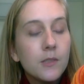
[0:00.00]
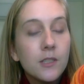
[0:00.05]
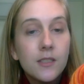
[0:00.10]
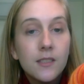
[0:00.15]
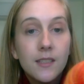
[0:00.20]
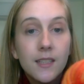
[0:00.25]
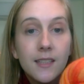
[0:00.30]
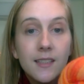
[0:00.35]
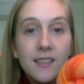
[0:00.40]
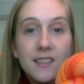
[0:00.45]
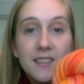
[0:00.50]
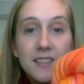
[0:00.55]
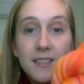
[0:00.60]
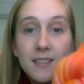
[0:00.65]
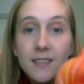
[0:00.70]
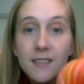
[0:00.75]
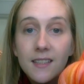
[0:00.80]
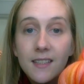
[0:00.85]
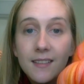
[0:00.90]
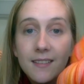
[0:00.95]
just like the
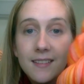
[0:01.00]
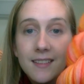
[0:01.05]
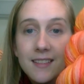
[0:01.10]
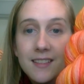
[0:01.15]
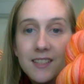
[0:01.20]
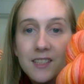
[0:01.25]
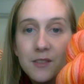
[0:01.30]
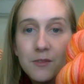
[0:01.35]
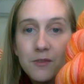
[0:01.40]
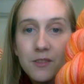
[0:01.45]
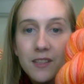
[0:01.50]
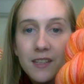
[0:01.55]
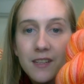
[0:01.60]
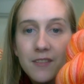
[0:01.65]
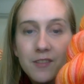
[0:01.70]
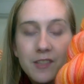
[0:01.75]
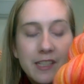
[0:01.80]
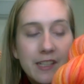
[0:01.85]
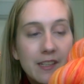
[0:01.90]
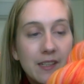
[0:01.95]
sunset is different
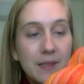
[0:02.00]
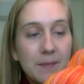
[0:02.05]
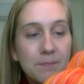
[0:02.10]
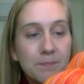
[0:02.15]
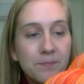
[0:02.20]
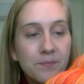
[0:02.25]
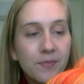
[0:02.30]
every time.